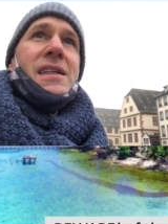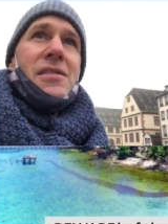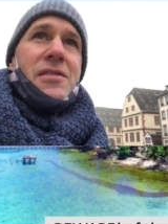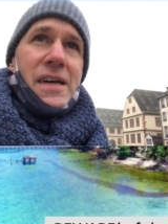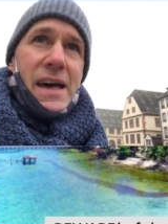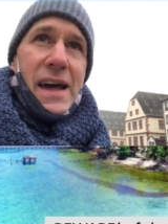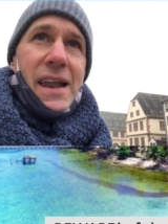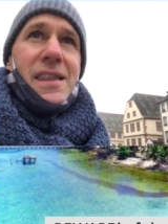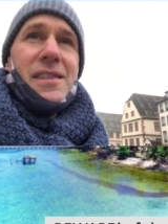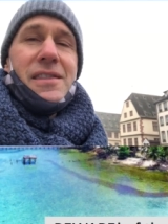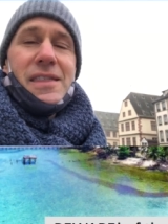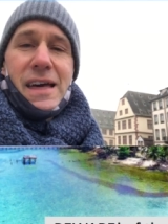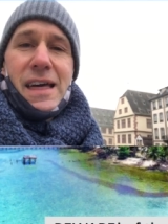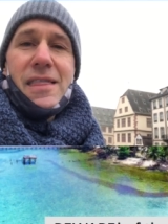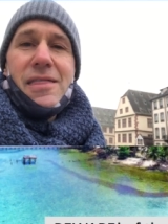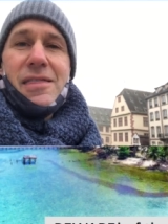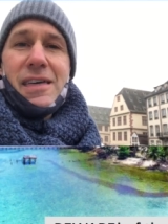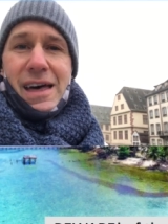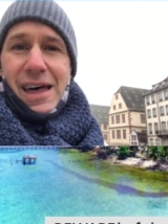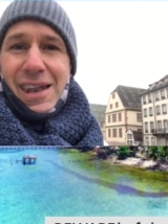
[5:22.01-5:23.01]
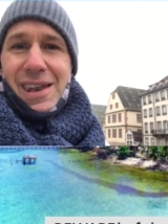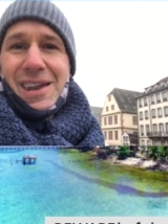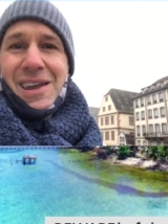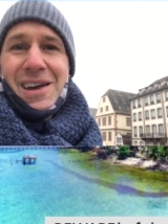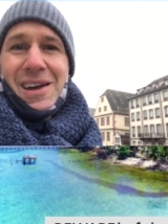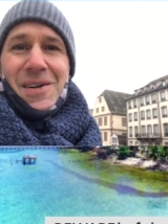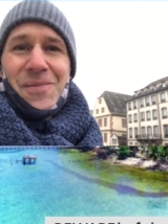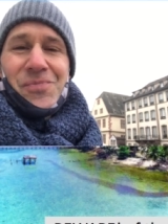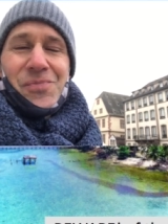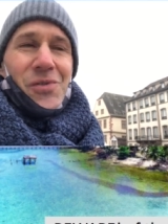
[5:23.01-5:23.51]
then,
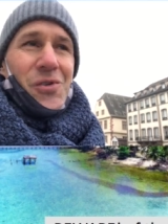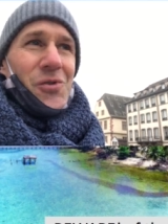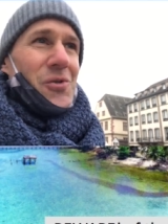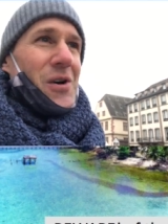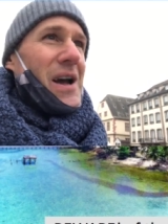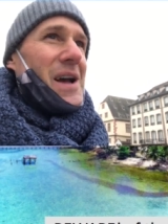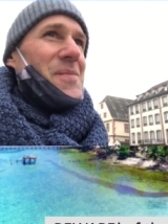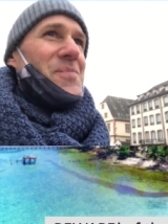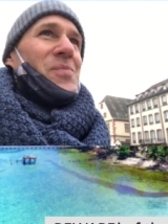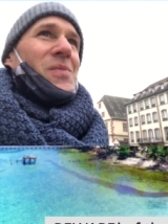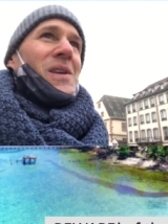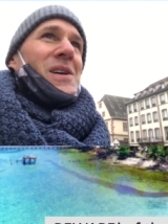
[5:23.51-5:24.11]
right?